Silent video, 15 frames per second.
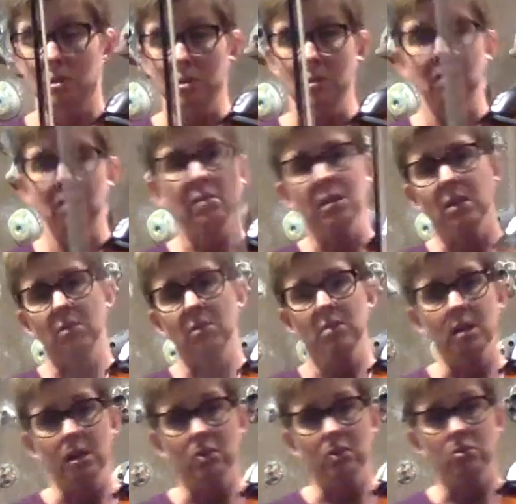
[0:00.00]
It's like you're
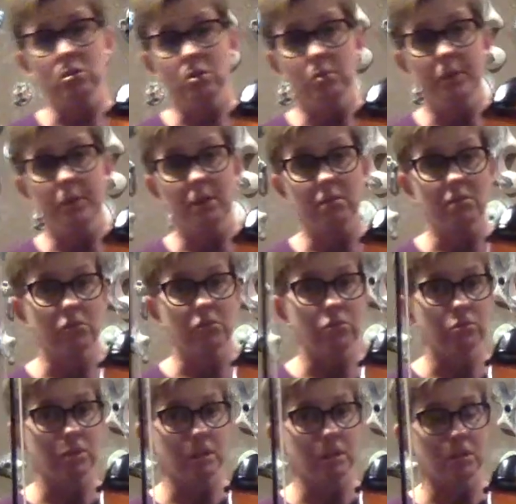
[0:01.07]
taking 2 bars of
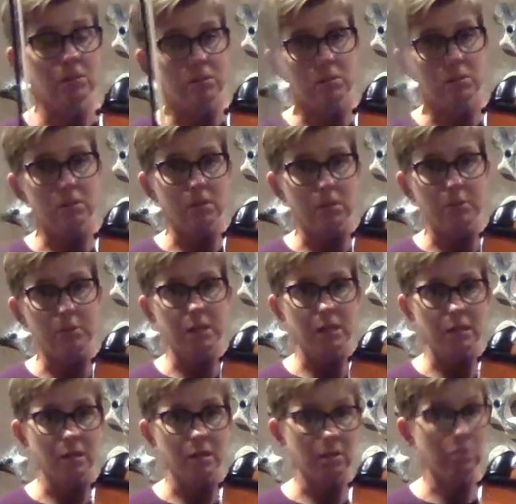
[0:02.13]
3 and you're kind of making
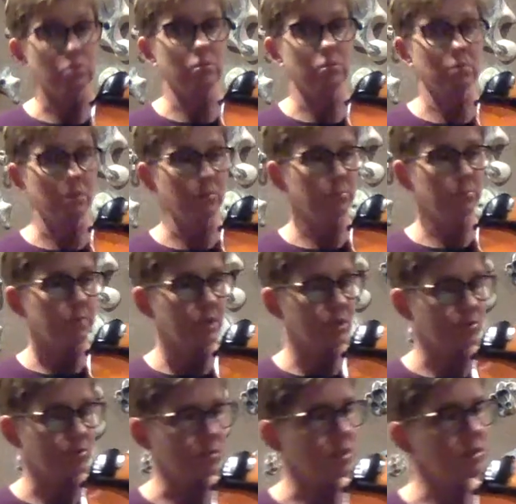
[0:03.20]
it into a big 3.
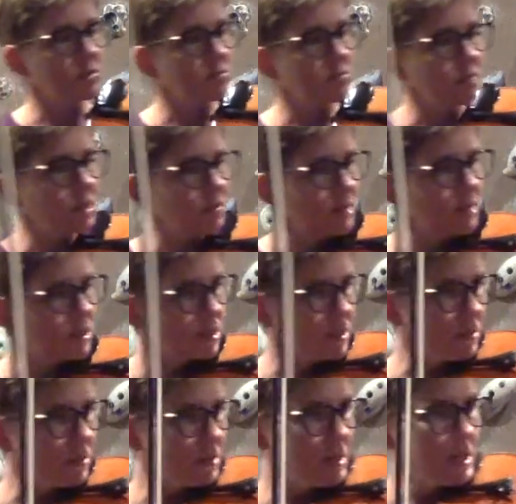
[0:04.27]
Let's try it right there.